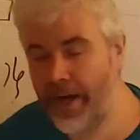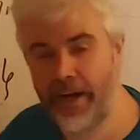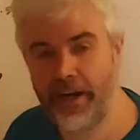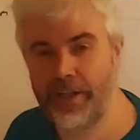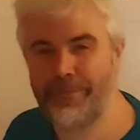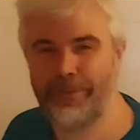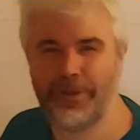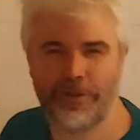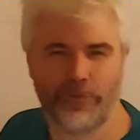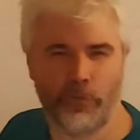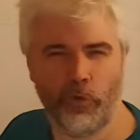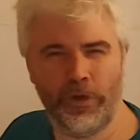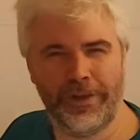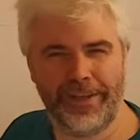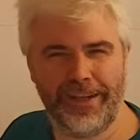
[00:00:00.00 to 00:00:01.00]
marks, but there's
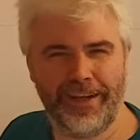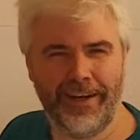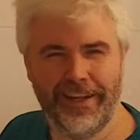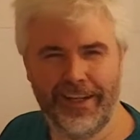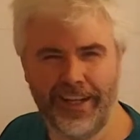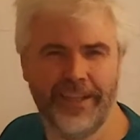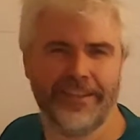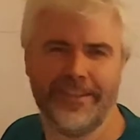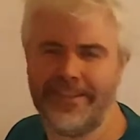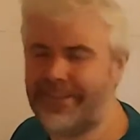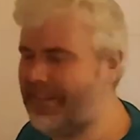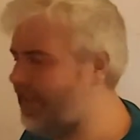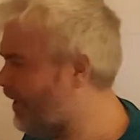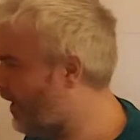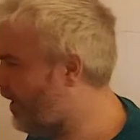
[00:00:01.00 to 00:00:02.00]
one thing I'd like to
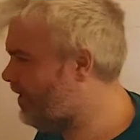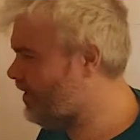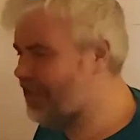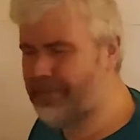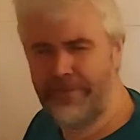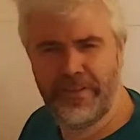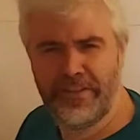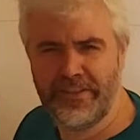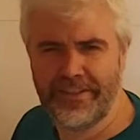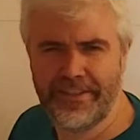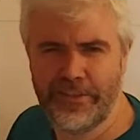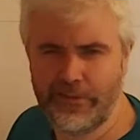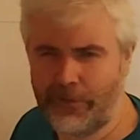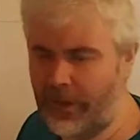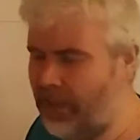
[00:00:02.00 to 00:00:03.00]
see. I teach physics
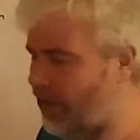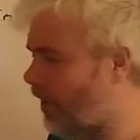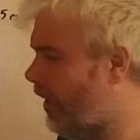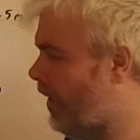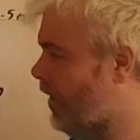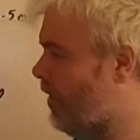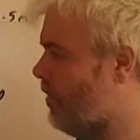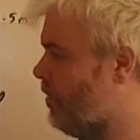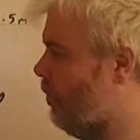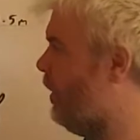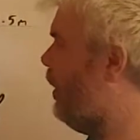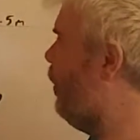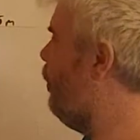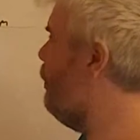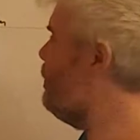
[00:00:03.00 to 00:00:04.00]
as well, so
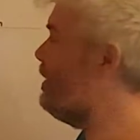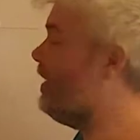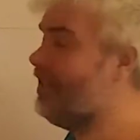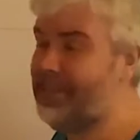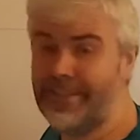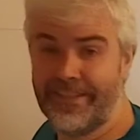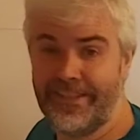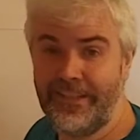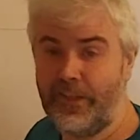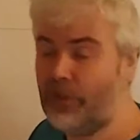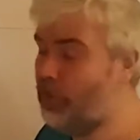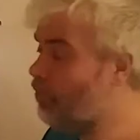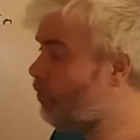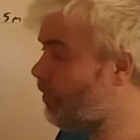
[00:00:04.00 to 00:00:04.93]
I always like to see the